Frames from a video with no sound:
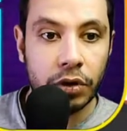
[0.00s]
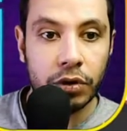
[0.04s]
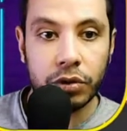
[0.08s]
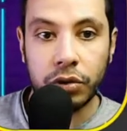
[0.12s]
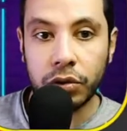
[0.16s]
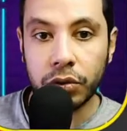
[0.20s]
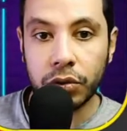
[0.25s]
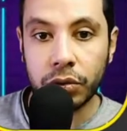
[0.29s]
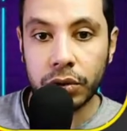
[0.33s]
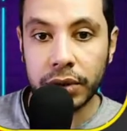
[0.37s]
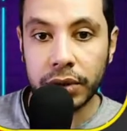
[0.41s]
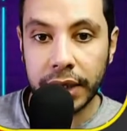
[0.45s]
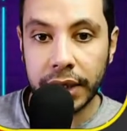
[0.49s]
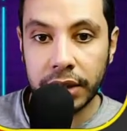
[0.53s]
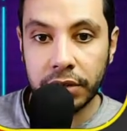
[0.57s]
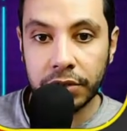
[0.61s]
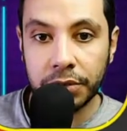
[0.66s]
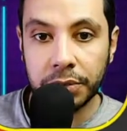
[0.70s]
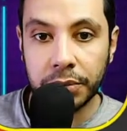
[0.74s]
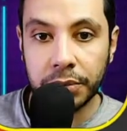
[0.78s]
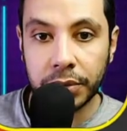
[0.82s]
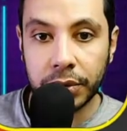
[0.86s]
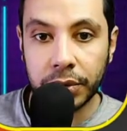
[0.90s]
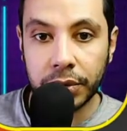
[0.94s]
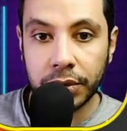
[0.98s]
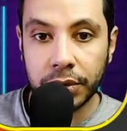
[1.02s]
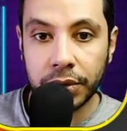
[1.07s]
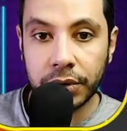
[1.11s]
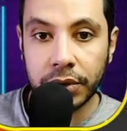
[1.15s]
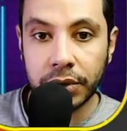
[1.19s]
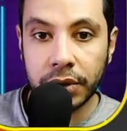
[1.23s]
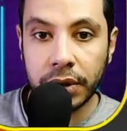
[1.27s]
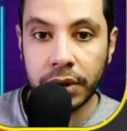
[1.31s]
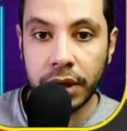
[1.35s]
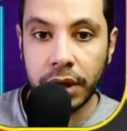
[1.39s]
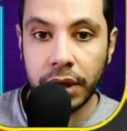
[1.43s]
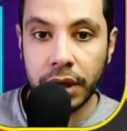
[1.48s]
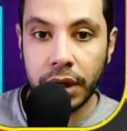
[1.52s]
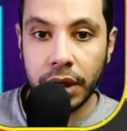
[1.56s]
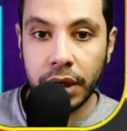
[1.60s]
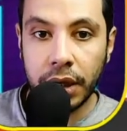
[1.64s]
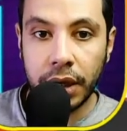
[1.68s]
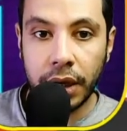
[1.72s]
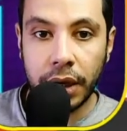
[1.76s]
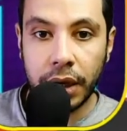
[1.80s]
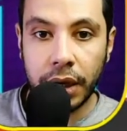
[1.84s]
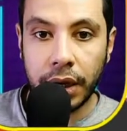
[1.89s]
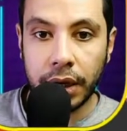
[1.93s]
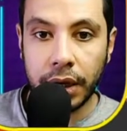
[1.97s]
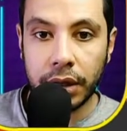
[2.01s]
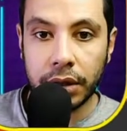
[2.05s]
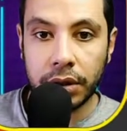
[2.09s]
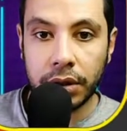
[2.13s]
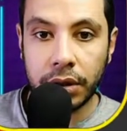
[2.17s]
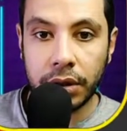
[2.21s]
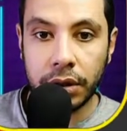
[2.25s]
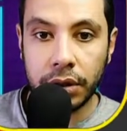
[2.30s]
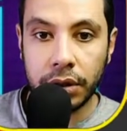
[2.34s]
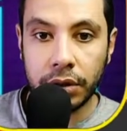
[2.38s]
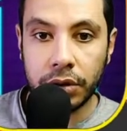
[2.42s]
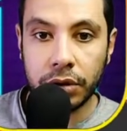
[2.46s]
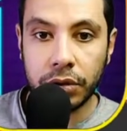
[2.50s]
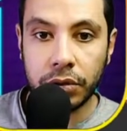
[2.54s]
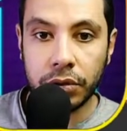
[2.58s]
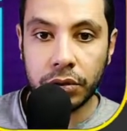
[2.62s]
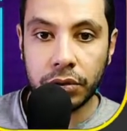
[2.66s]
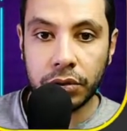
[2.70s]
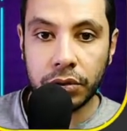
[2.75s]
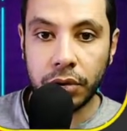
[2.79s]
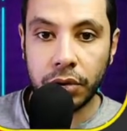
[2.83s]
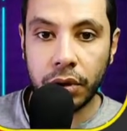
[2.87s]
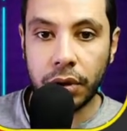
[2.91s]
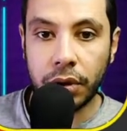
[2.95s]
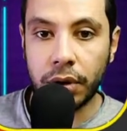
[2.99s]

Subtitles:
your date of birth, and your,